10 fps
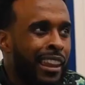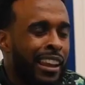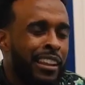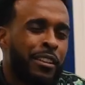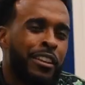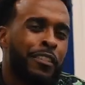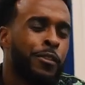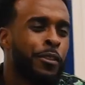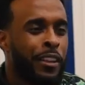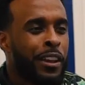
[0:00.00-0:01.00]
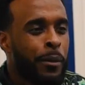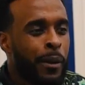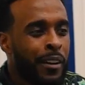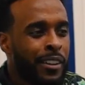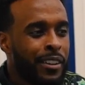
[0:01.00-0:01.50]
like if you think
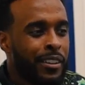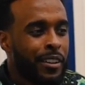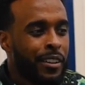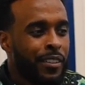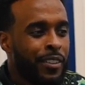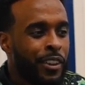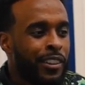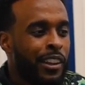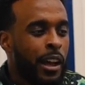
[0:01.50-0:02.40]
about it, there's a